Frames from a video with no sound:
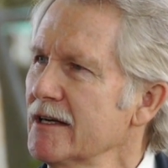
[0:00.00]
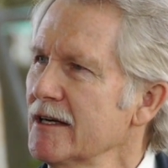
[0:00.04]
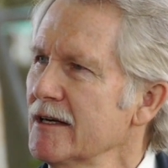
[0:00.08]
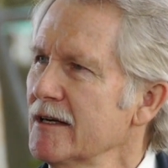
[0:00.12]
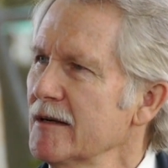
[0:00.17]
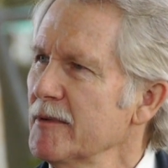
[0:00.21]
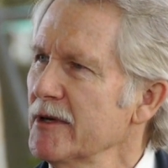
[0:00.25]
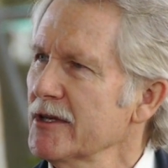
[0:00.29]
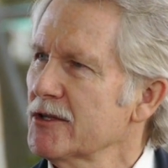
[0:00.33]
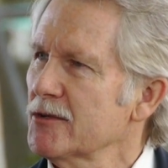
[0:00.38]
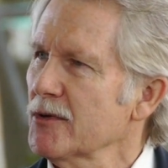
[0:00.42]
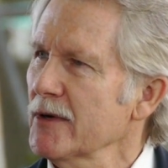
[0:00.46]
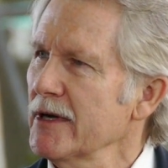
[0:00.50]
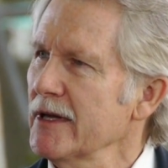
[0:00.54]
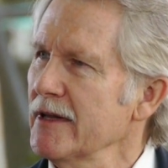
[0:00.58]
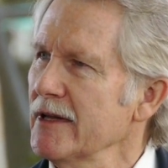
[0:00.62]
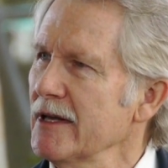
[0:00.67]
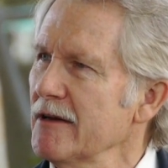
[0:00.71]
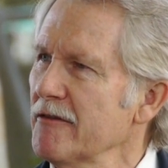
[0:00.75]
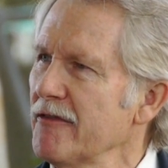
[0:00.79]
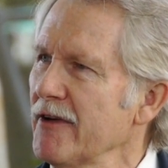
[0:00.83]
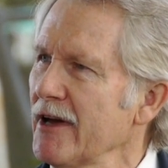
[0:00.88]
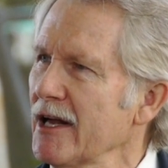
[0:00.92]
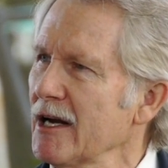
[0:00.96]
between
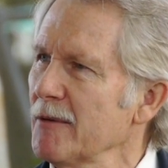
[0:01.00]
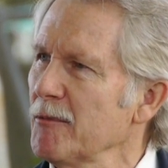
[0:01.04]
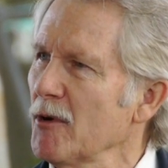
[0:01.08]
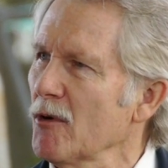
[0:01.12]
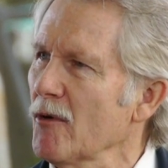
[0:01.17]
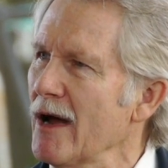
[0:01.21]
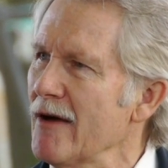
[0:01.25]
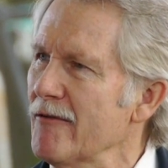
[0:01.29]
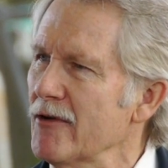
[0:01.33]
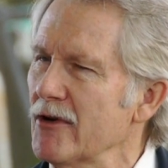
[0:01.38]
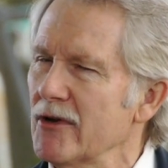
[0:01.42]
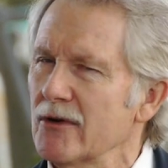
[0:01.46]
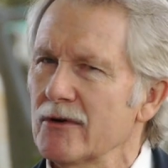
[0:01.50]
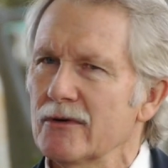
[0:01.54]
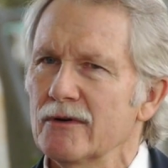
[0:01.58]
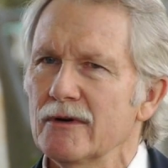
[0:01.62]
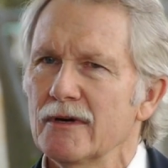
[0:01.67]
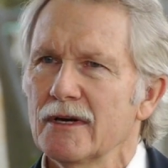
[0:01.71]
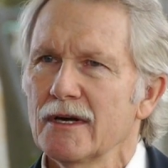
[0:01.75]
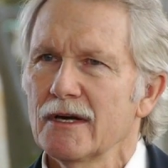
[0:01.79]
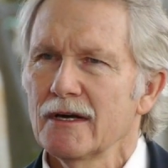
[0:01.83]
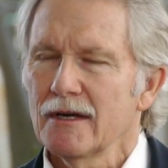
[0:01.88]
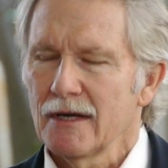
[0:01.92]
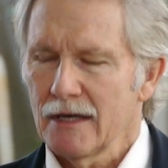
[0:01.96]
the available revenue
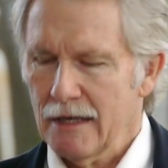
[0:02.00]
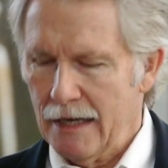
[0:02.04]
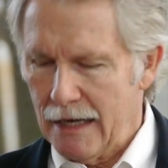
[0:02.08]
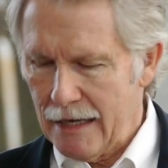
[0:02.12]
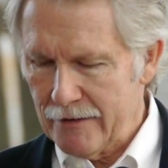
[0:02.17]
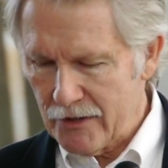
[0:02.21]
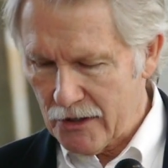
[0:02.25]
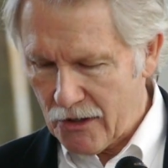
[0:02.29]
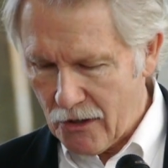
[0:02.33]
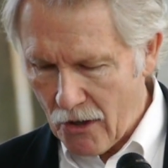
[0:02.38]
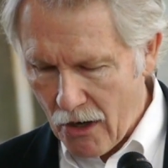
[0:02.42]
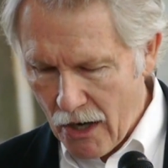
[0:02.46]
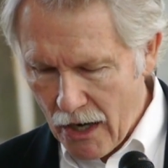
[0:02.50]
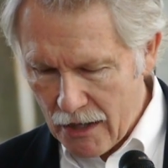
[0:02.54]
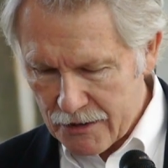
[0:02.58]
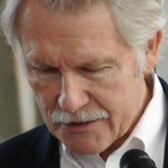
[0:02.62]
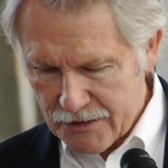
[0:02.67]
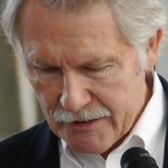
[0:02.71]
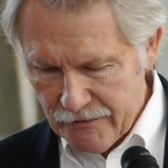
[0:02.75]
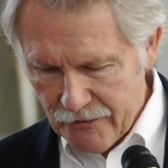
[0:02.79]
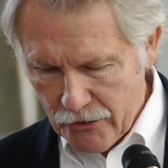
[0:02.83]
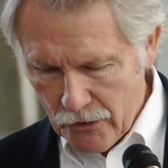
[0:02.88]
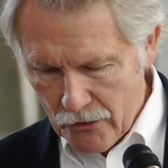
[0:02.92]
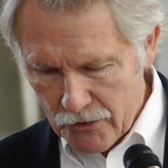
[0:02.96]
and the
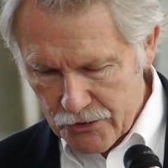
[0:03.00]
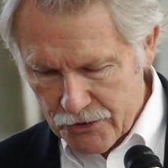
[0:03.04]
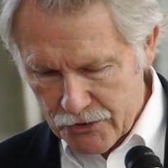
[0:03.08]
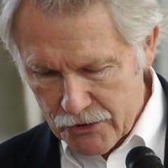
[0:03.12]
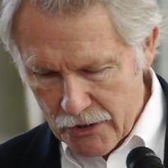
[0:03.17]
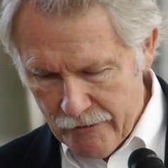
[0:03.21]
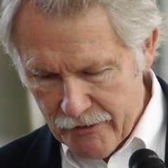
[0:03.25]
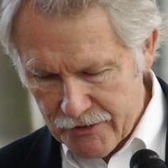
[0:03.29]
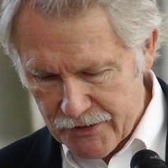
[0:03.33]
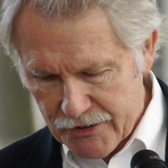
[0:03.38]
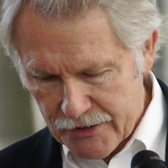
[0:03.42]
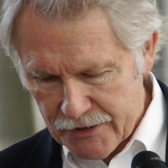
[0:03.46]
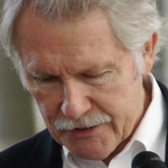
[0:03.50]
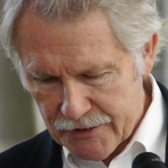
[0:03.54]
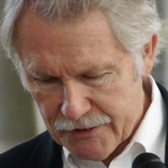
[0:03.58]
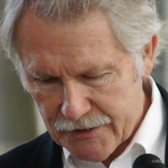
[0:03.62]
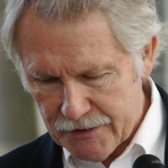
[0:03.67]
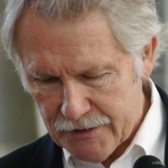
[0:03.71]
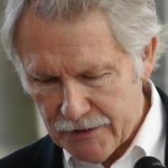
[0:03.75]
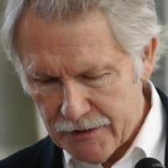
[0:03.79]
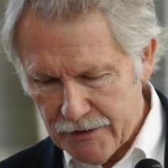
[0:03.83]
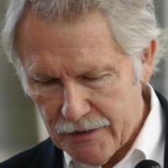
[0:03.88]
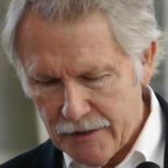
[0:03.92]
cost of those services.